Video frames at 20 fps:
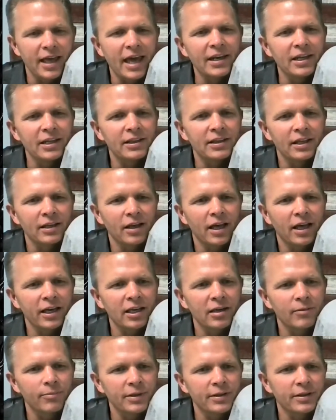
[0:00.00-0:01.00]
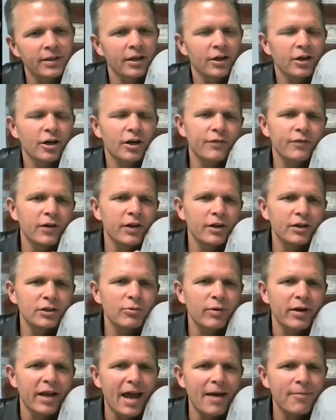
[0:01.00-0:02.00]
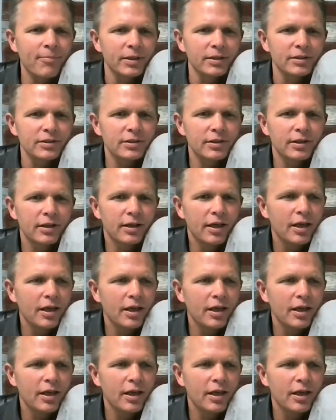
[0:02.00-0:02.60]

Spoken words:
anything like it. But then, Kirby, here's what happens.